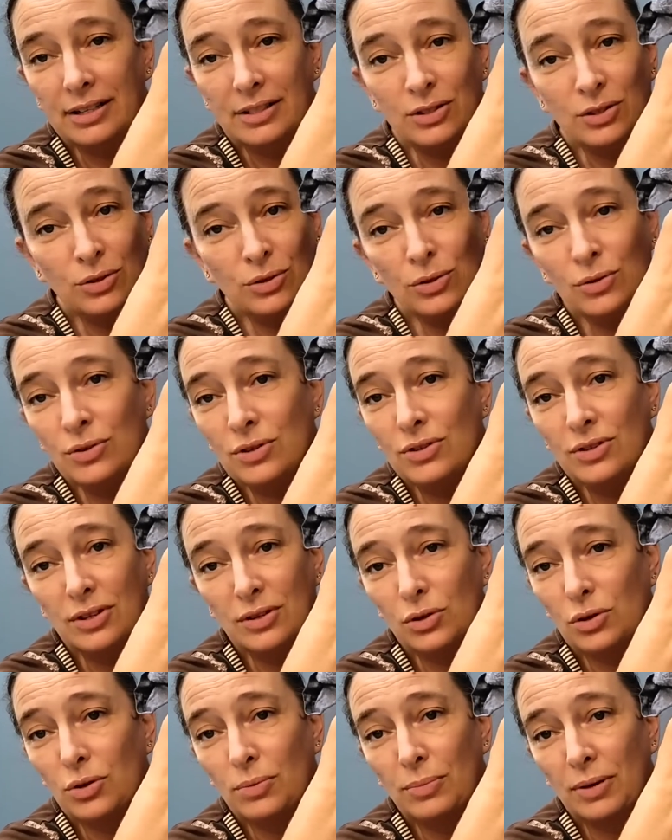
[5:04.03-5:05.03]
soon as I
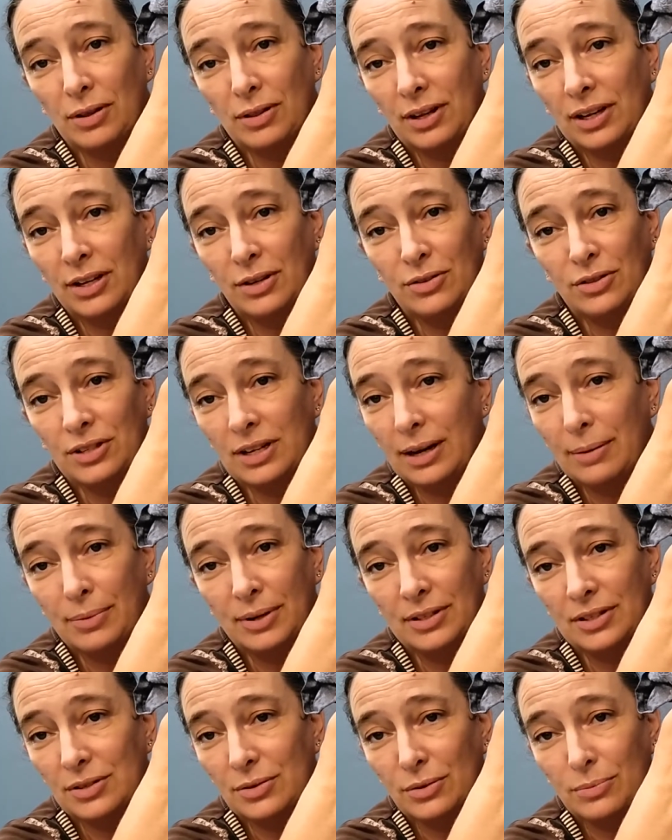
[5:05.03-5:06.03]
took them out of the Q-snap, I
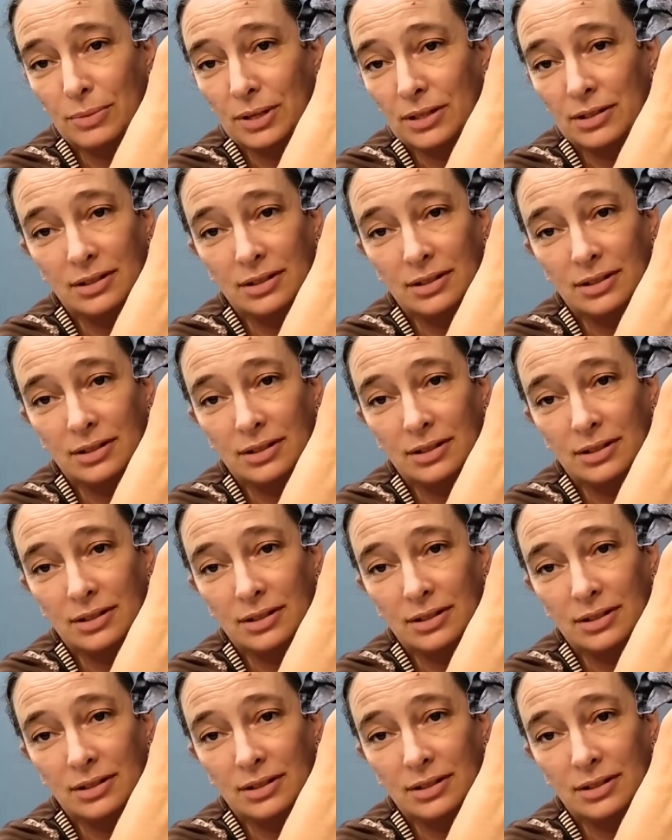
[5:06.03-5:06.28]
sewed them in